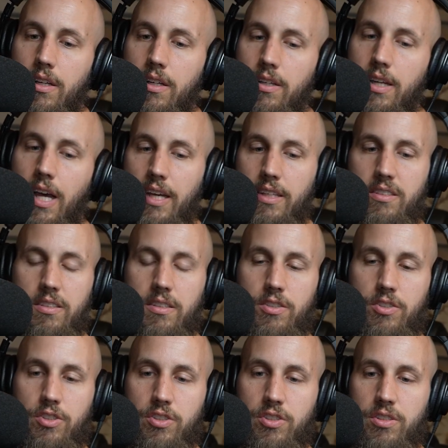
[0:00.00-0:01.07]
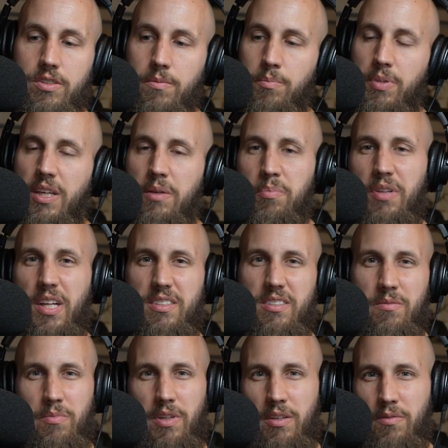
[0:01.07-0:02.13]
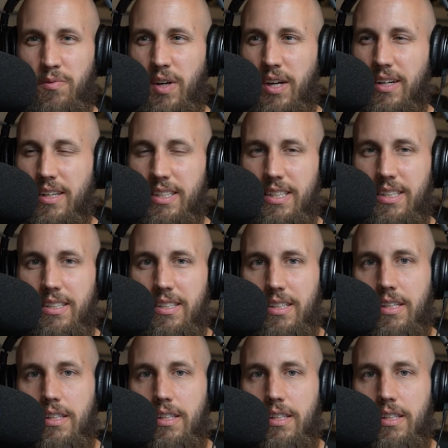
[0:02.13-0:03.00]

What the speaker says: Nice is just being pleasant, being friendly.